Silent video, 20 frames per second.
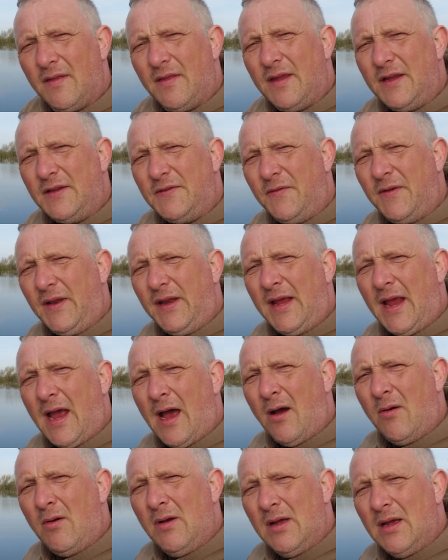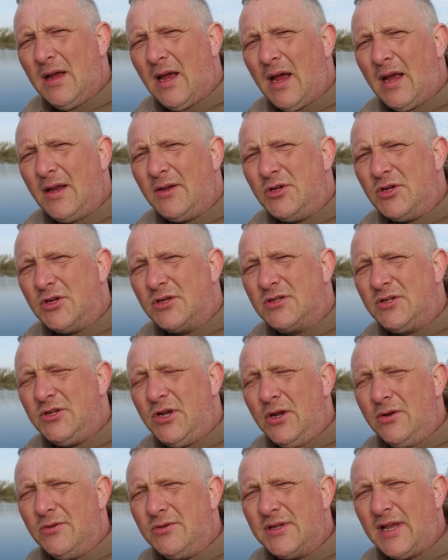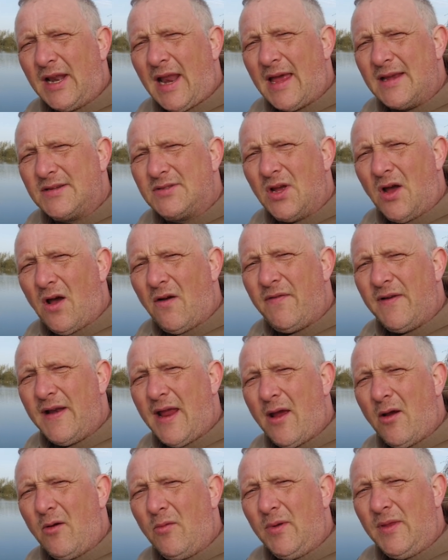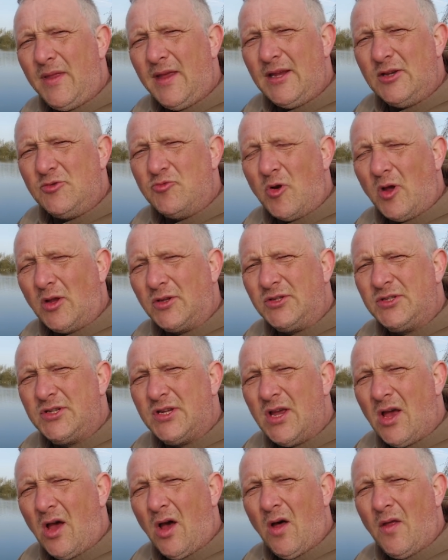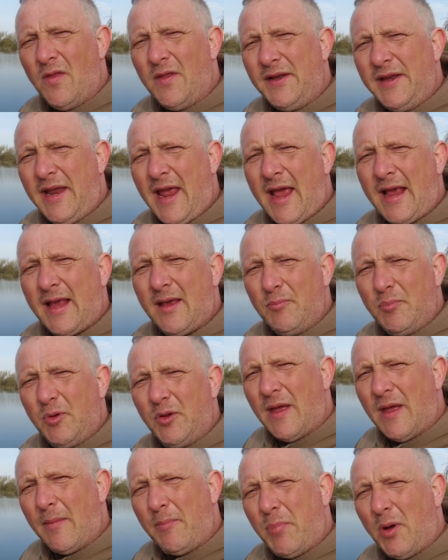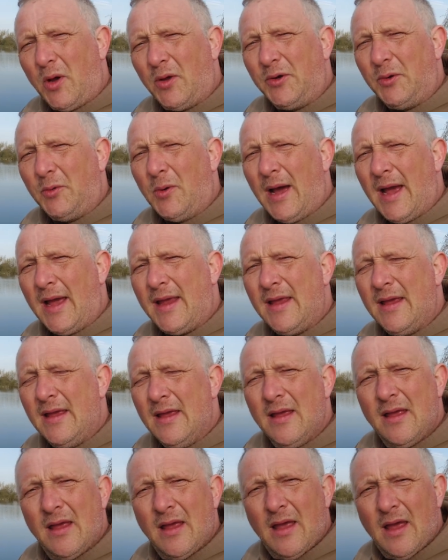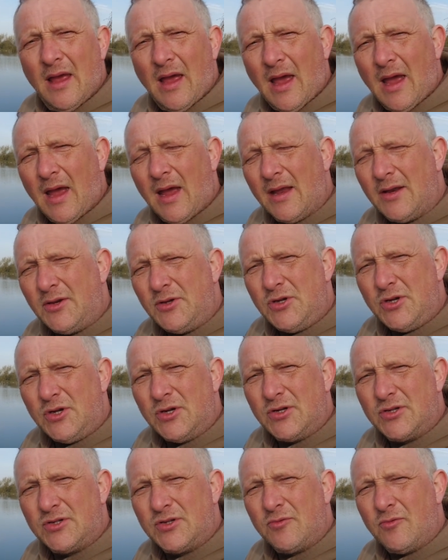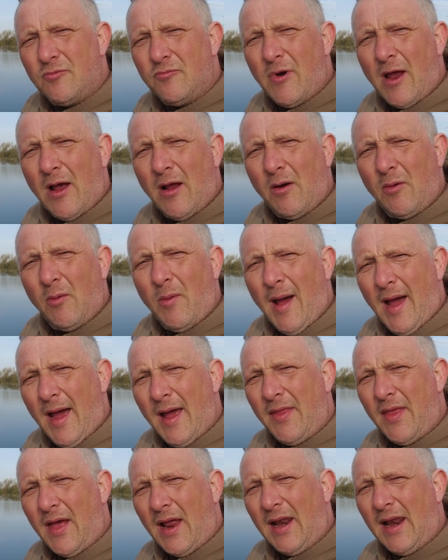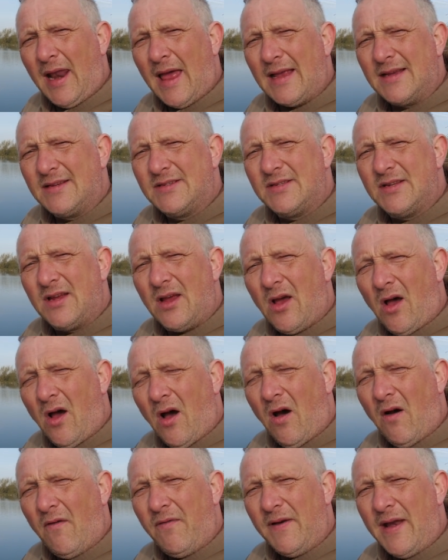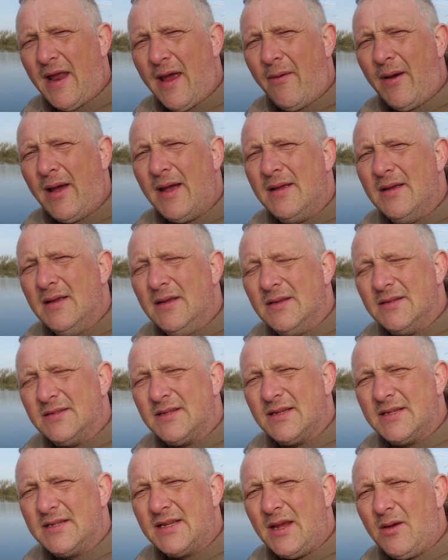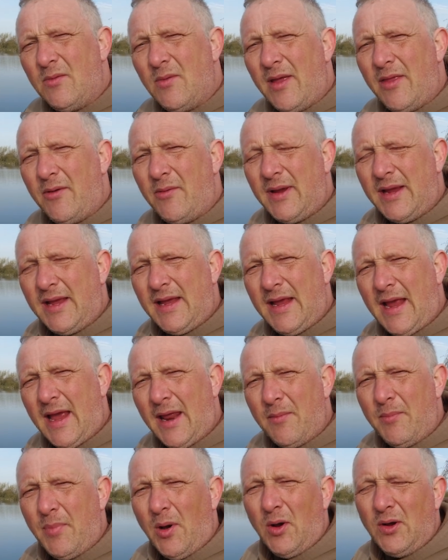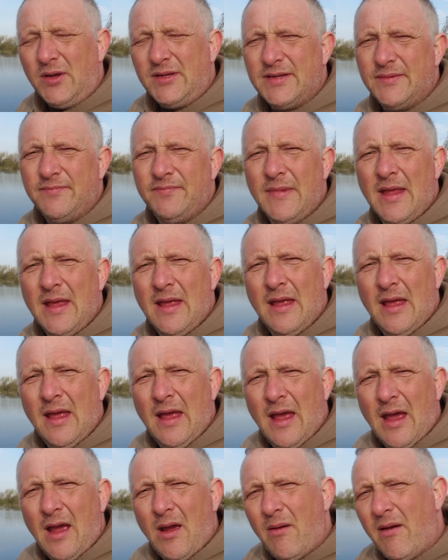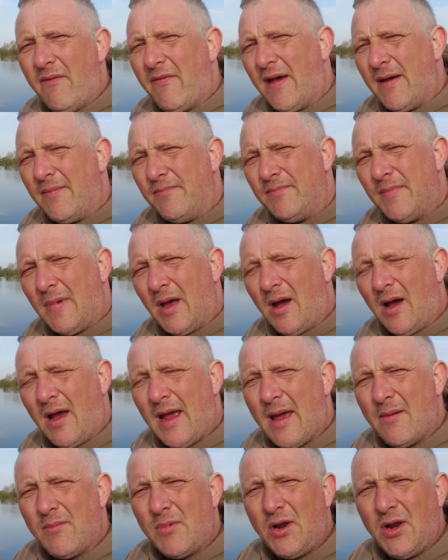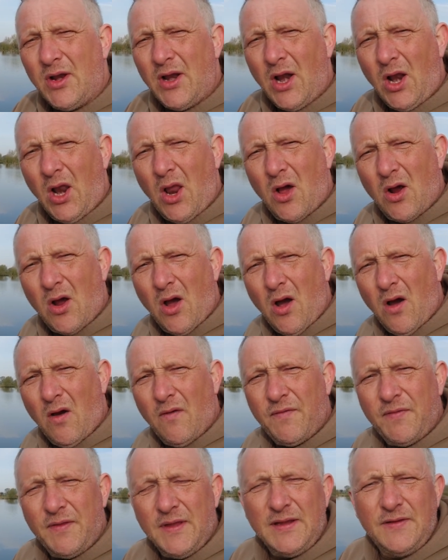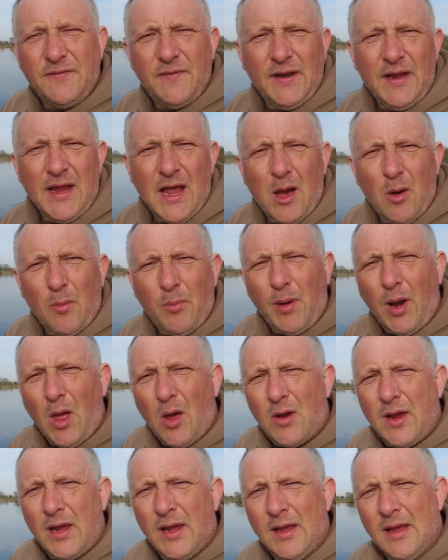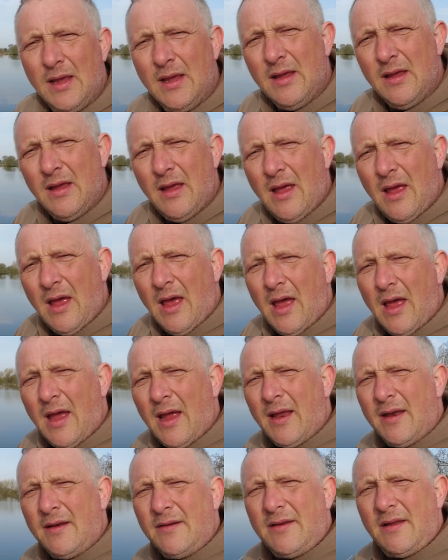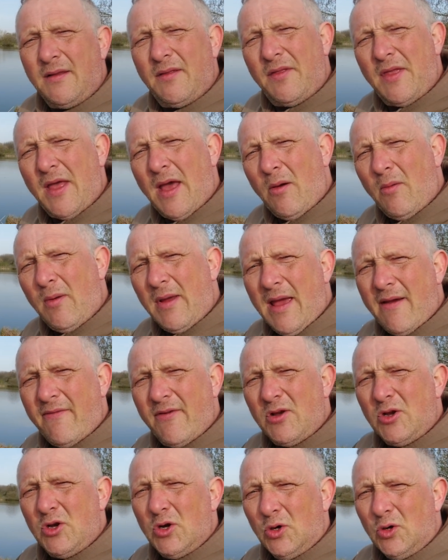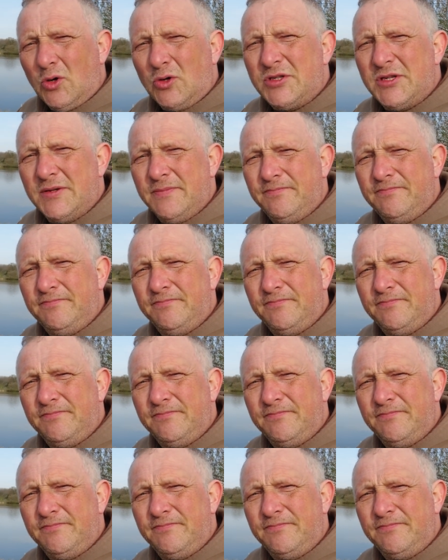this video and just use the last half an hour with these rods on the deck, that pod away and just roll away that last half an hour to see whether we can get a bite. However, I am going to log off this video blog, and though we haven't caught,